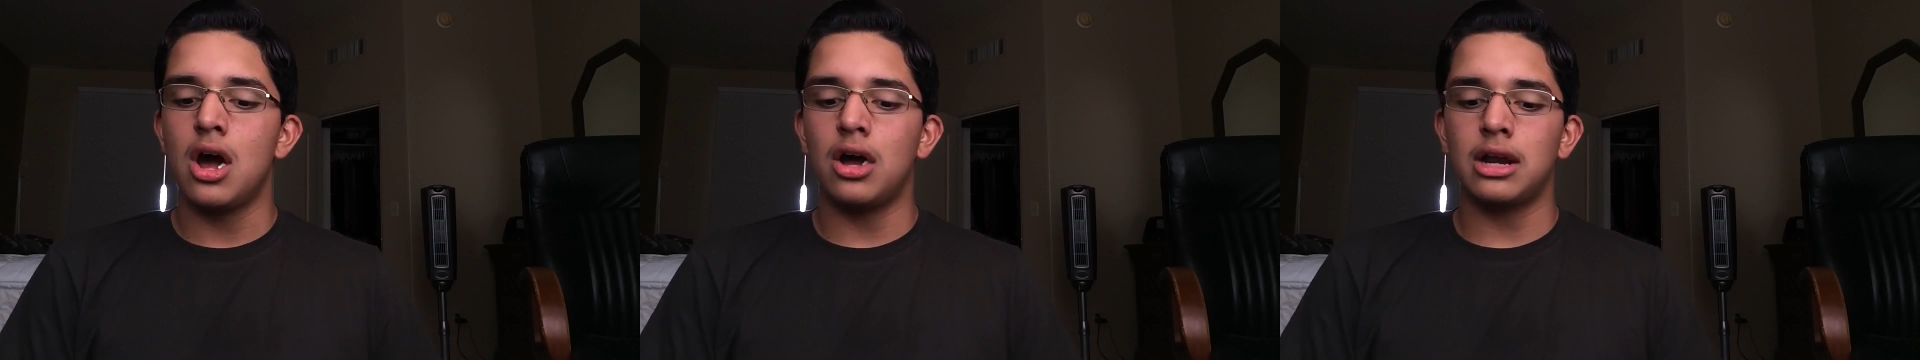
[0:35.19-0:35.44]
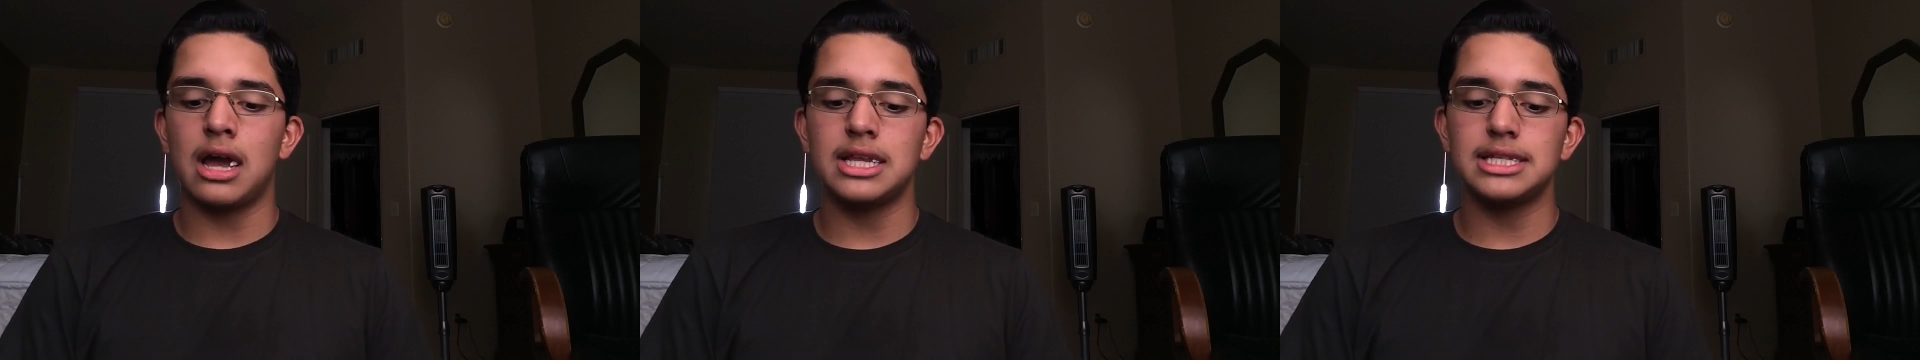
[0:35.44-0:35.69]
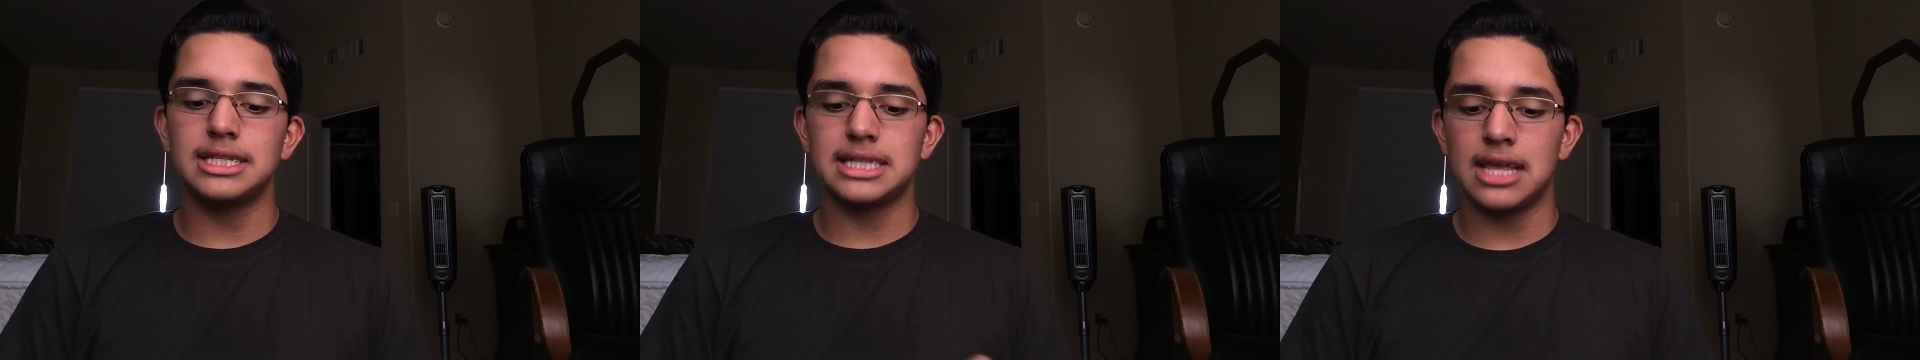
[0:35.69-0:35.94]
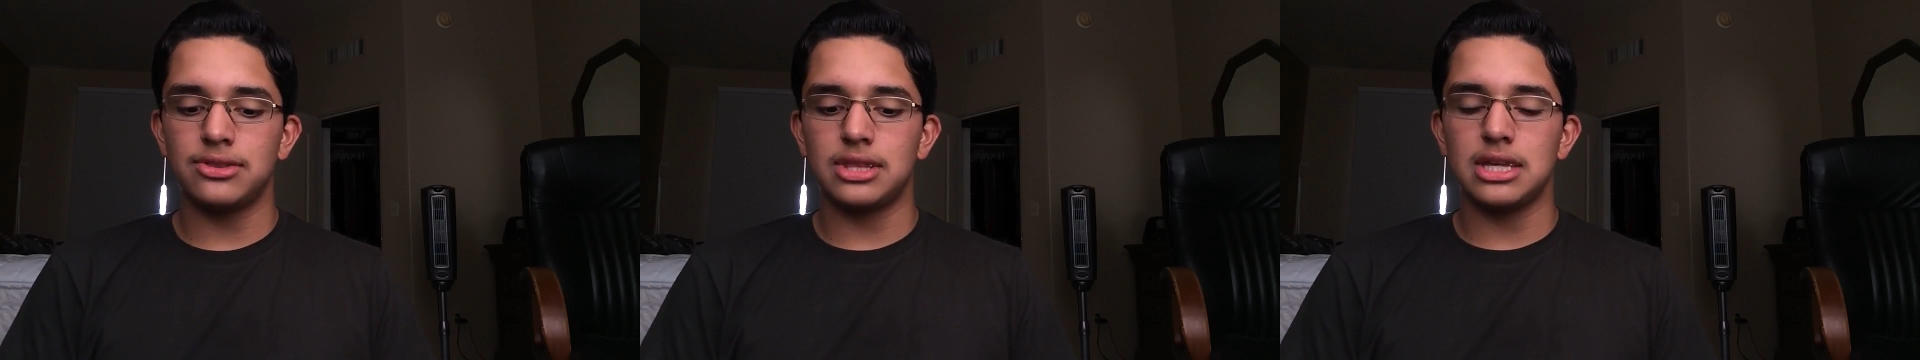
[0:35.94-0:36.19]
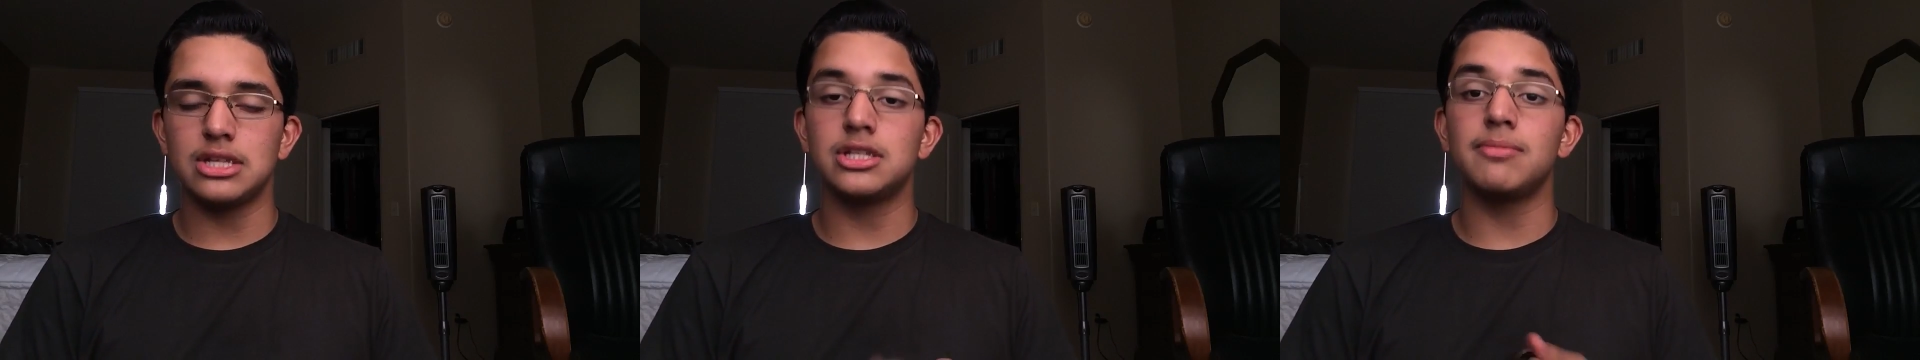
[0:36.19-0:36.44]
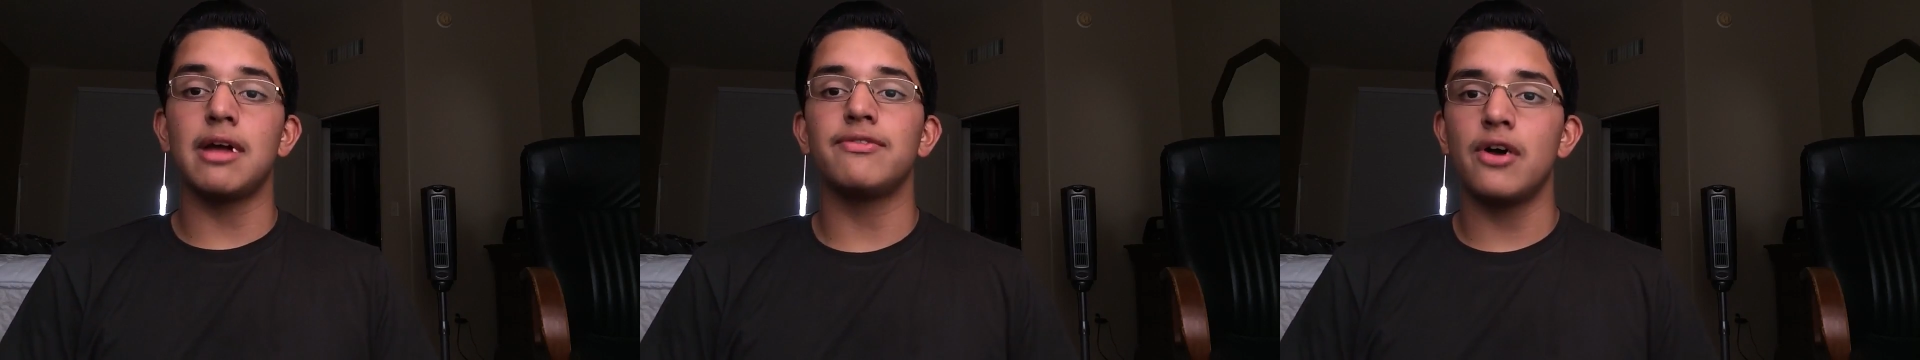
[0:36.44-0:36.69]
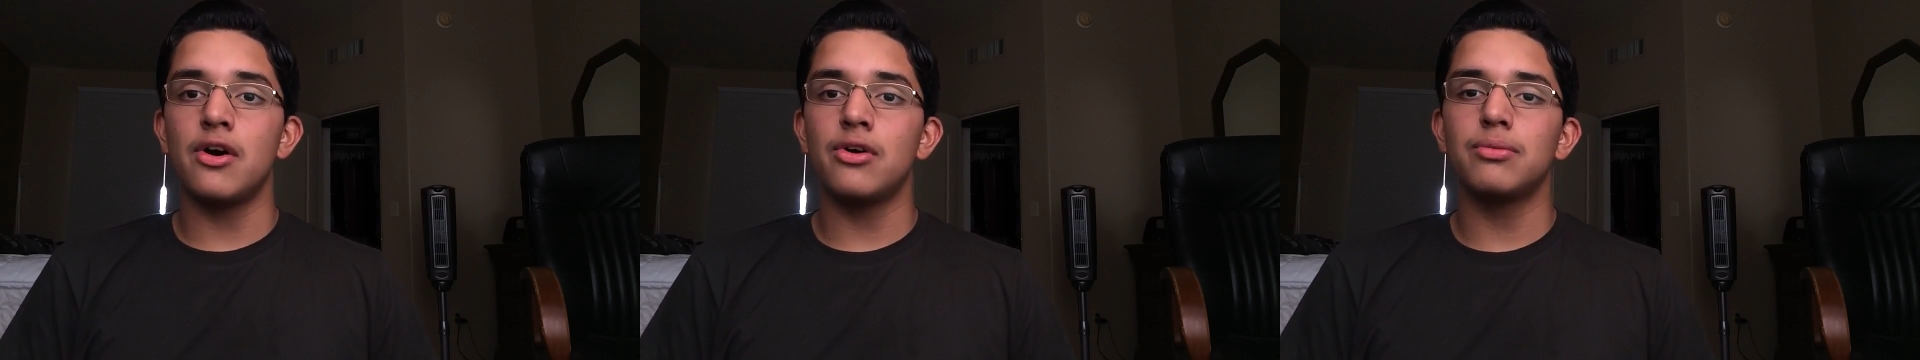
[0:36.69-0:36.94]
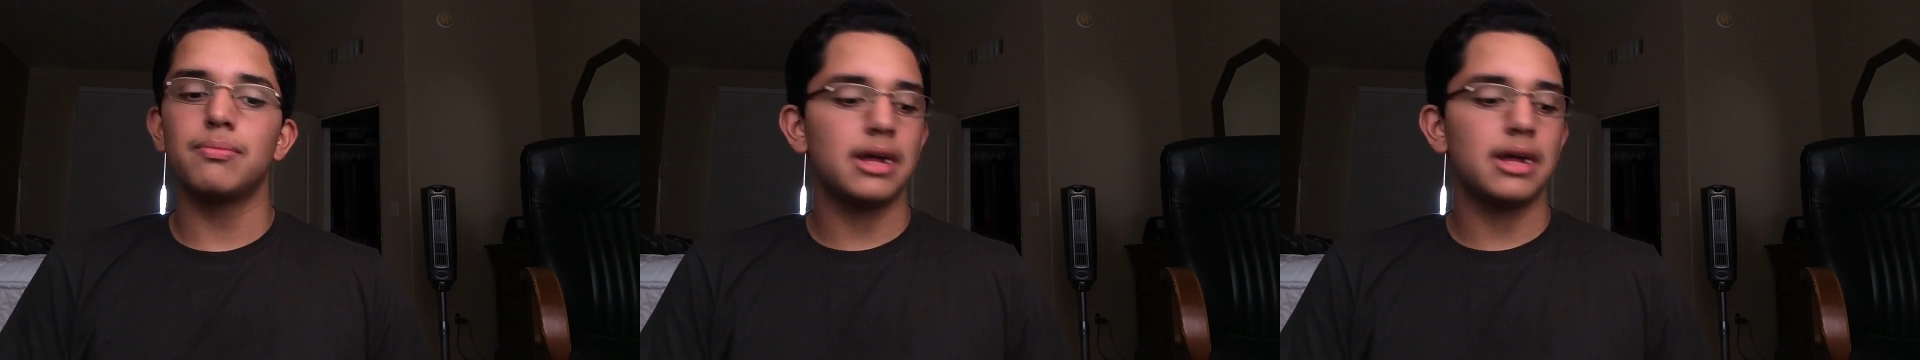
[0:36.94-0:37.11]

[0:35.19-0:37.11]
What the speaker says: on how to send things to my phone,